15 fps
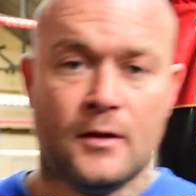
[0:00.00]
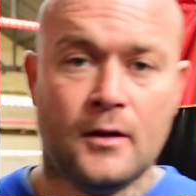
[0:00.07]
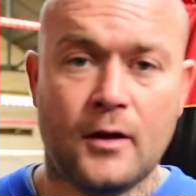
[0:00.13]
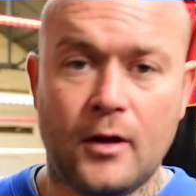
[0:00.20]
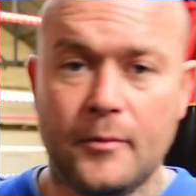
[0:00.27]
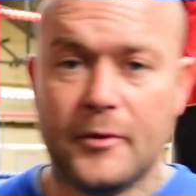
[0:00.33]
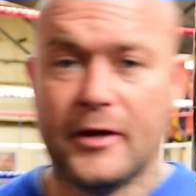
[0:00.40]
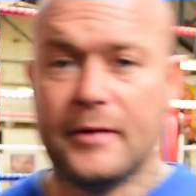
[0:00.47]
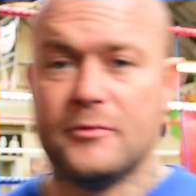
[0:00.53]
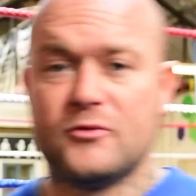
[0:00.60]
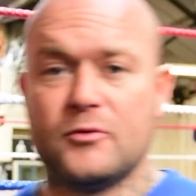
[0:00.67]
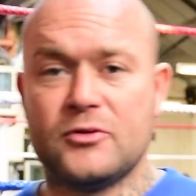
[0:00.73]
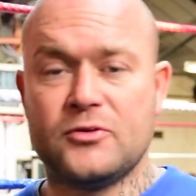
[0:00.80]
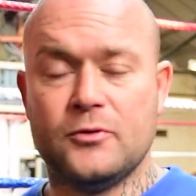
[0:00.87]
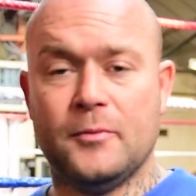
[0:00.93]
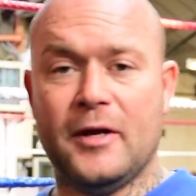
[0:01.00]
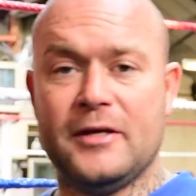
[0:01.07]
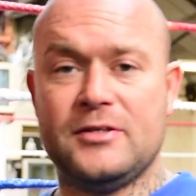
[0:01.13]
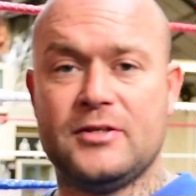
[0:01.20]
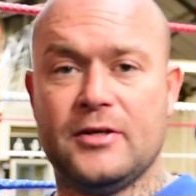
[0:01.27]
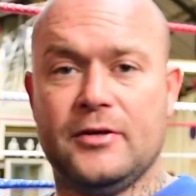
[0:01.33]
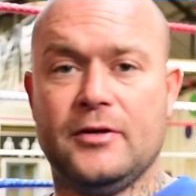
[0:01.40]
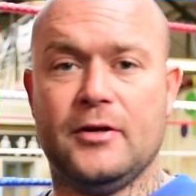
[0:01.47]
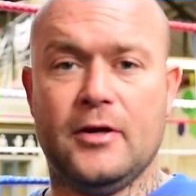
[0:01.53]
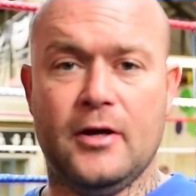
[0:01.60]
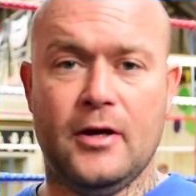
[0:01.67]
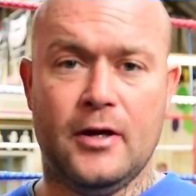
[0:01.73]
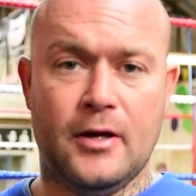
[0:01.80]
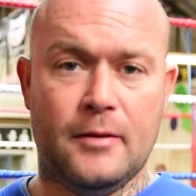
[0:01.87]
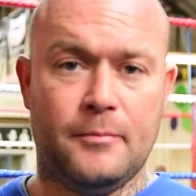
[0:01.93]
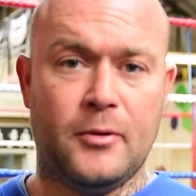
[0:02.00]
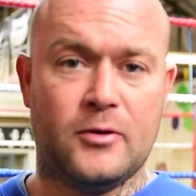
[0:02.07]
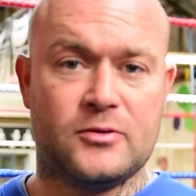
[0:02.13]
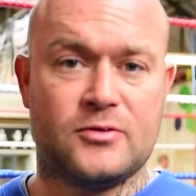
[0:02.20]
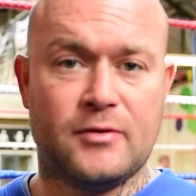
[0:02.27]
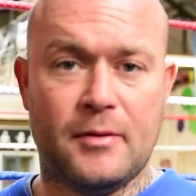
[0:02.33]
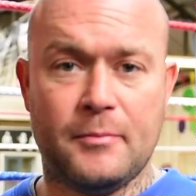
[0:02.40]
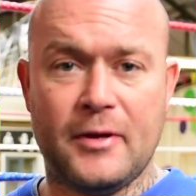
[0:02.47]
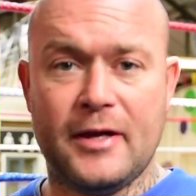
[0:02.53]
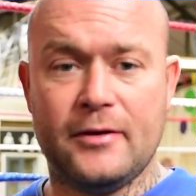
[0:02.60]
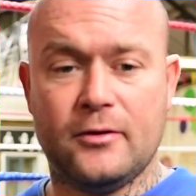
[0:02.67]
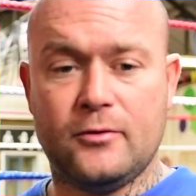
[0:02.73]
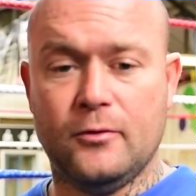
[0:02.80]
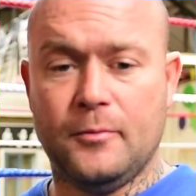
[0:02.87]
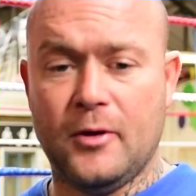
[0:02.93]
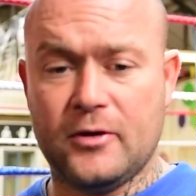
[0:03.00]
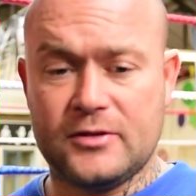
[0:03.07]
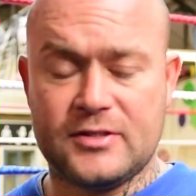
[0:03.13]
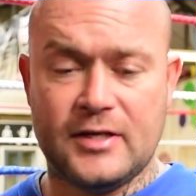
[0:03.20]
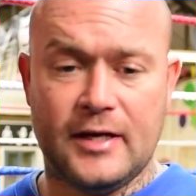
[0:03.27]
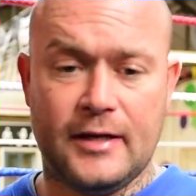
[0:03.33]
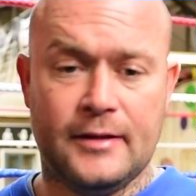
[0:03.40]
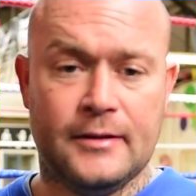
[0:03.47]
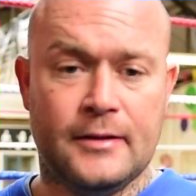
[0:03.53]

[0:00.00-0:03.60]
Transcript: Hi, my name is Russell Mason, boxer and bare knuckle boxer.